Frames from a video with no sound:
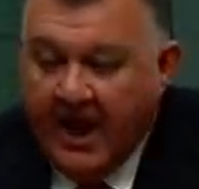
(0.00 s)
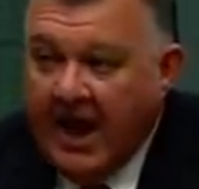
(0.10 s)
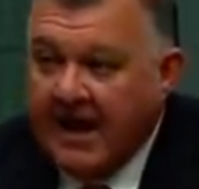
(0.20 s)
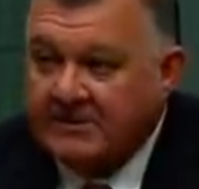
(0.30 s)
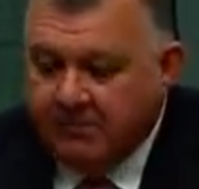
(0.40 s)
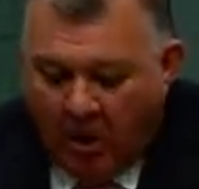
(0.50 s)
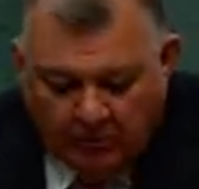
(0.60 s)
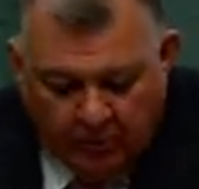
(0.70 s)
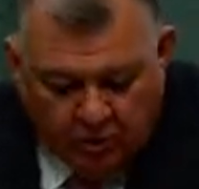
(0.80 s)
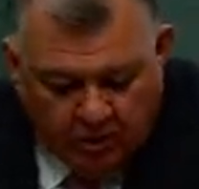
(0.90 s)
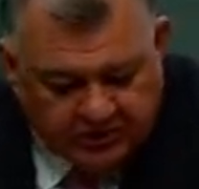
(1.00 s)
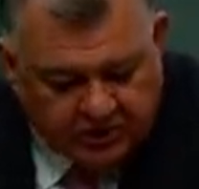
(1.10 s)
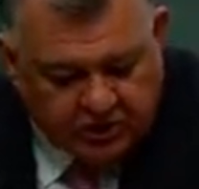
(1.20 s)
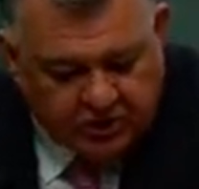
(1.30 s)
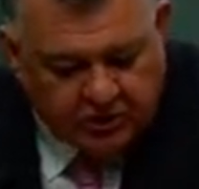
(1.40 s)
has multiple
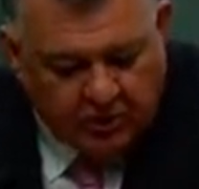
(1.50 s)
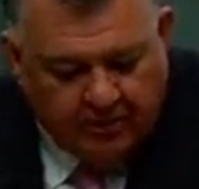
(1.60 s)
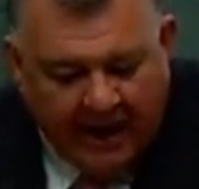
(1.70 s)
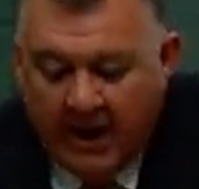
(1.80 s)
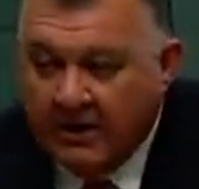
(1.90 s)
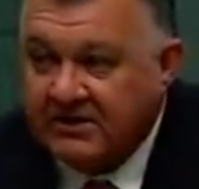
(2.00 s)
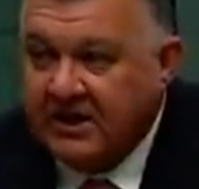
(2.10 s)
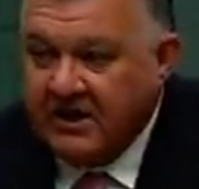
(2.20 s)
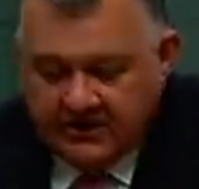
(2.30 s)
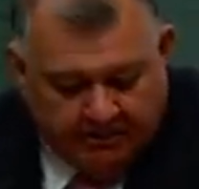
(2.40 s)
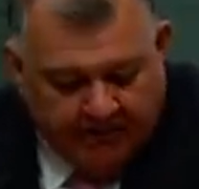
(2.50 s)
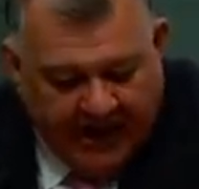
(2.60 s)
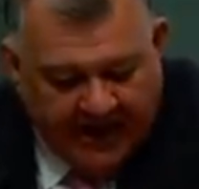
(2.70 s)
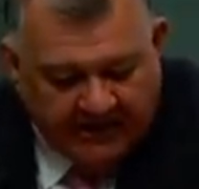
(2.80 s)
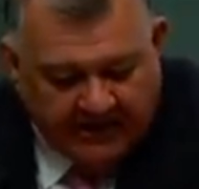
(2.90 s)
constitutional powers to
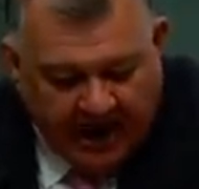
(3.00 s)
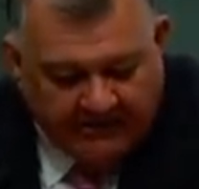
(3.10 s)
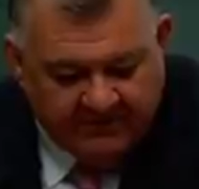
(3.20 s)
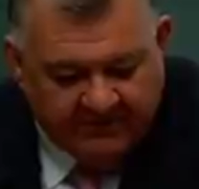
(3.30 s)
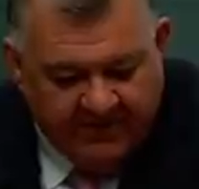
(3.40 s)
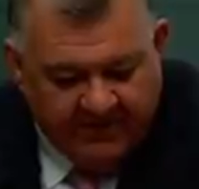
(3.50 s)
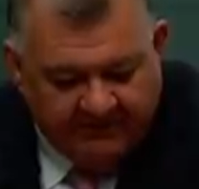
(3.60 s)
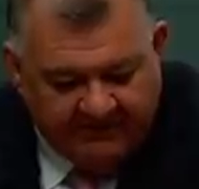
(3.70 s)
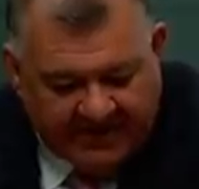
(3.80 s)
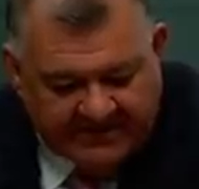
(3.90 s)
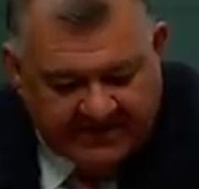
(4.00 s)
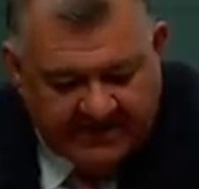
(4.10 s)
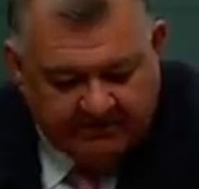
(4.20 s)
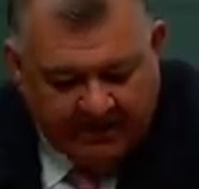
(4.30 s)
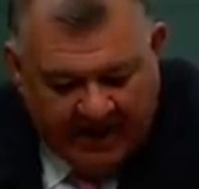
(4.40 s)
ban COVID
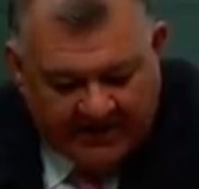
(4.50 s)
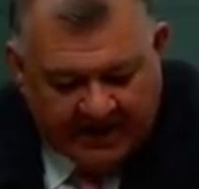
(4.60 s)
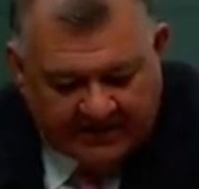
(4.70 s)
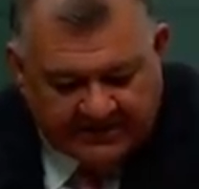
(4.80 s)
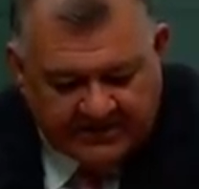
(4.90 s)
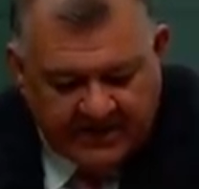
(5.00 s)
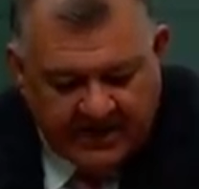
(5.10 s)
vaccine mandates